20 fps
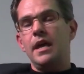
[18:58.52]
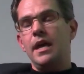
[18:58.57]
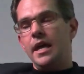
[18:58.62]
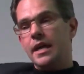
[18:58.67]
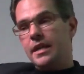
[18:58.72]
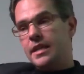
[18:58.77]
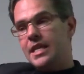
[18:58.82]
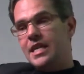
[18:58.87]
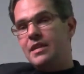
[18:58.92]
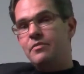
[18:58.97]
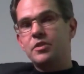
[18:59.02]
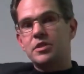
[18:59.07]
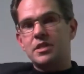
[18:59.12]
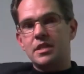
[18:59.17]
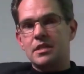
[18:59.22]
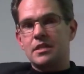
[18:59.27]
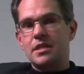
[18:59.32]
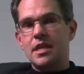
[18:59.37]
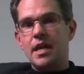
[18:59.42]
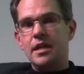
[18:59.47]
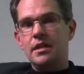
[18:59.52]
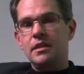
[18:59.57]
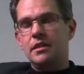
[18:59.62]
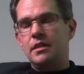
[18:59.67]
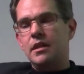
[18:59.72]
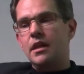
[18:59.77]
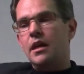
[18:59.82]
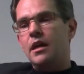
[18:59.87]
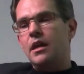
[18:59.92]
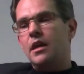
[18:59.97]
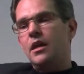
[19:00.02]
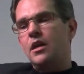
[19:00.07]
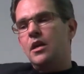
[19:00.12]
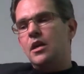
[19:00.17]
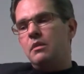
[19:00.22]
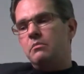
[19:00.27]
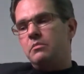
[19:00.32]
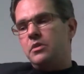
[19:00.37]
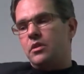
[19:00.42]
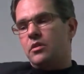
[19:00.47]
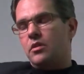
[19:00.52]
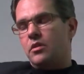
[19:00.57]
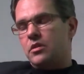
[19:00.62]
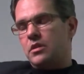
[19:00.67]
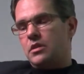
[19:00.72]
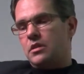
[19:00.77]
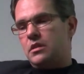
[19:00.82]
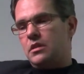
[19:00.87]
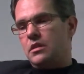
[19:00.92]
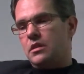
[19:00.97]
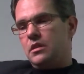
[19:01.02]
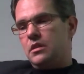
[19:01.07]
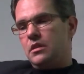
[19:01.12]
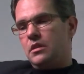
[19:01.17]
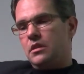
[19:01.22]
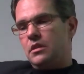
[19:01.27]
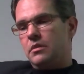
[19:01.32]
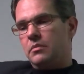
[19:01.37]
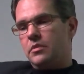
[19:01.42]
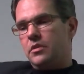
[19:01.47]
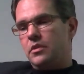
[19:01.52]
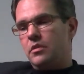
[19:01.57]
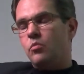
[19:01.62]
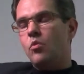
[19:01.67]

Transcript: And he was assigned there because the, the